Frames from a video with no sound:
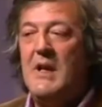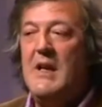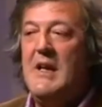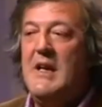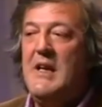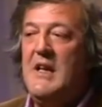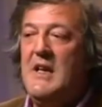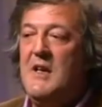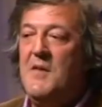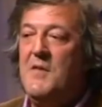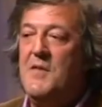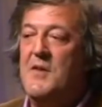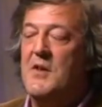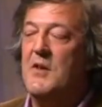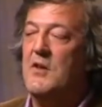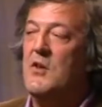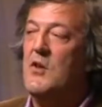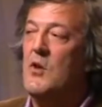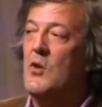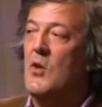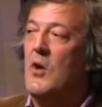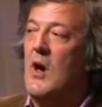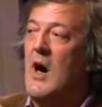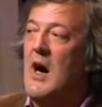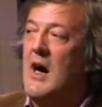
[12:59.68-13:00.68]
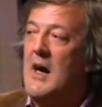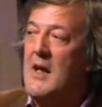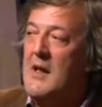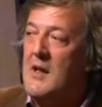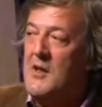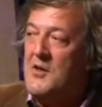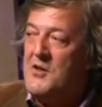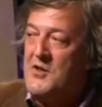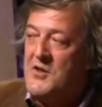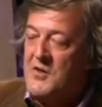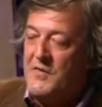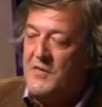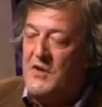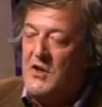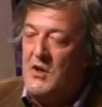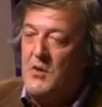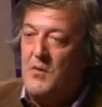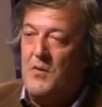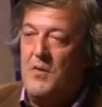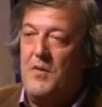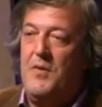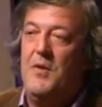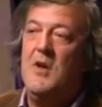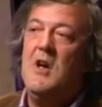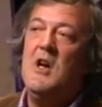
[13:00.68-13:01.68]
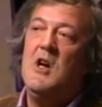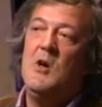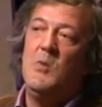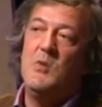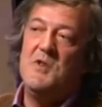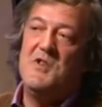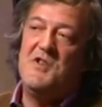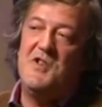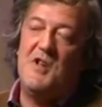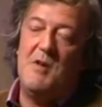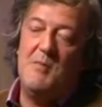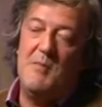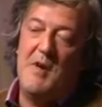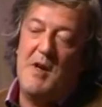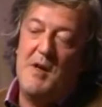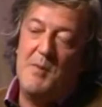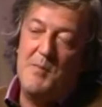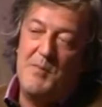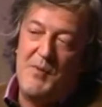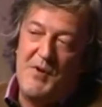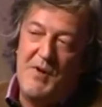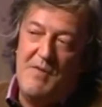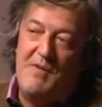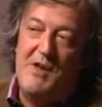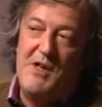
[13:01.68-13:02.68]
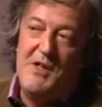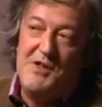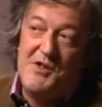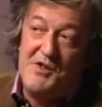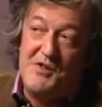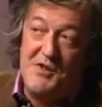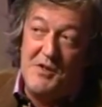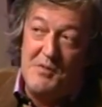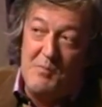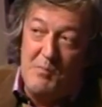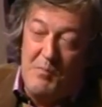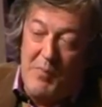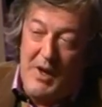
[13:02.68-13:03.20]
believe that your island of youth was somehow privileged